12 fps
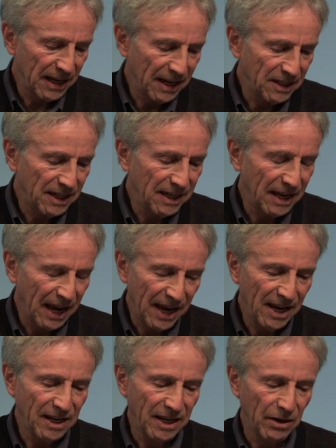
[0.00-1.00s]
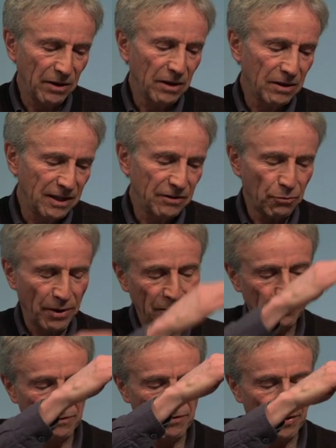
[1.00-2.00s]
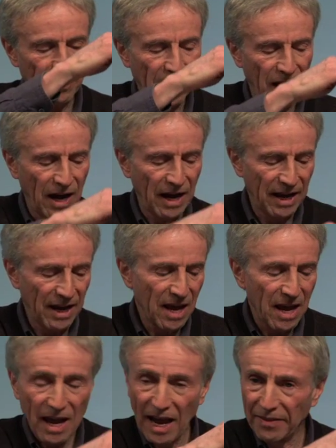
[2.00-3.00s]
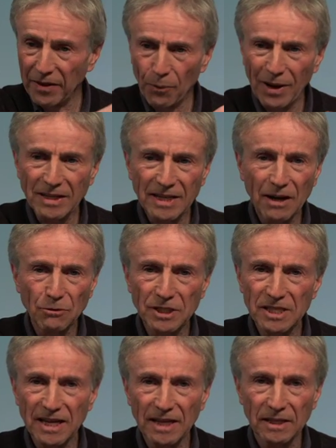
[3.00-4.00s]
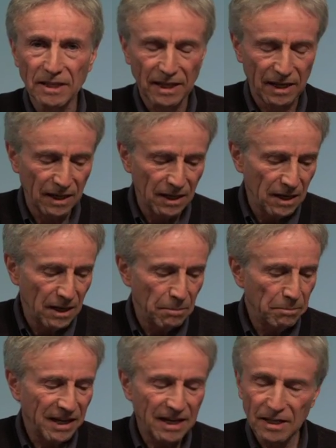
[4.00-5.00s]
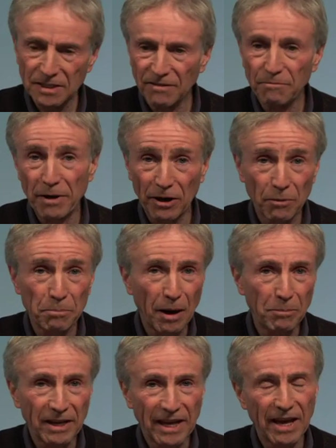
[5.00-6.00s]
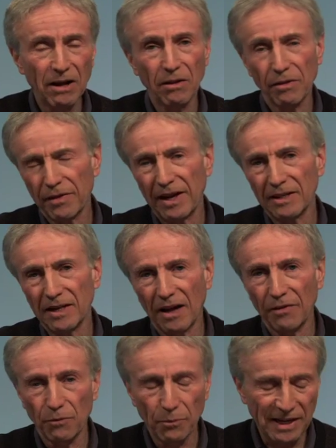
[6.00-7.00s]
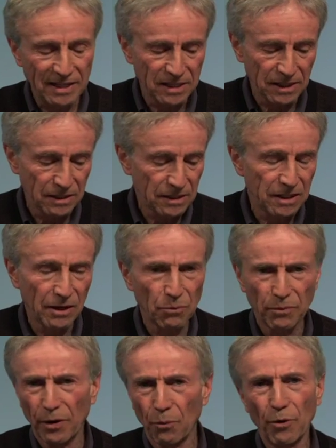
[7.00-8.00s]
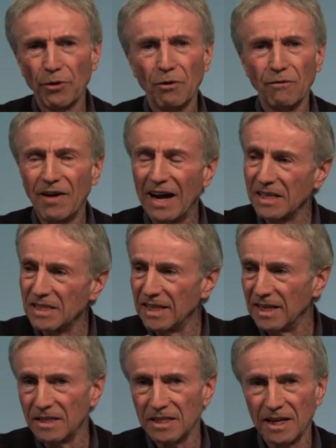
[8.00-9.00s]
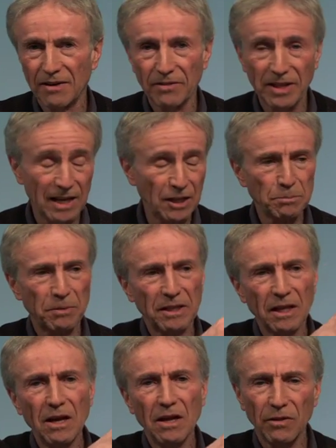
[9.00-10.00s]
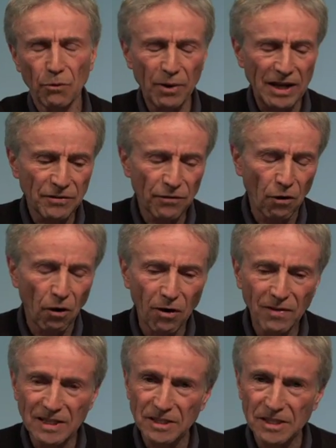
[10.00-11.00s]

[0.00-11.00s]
in 1880, these rates were very high, and they went down steadily because of better public health and other reasons. There were no vaccines and everything else, but the rates for all these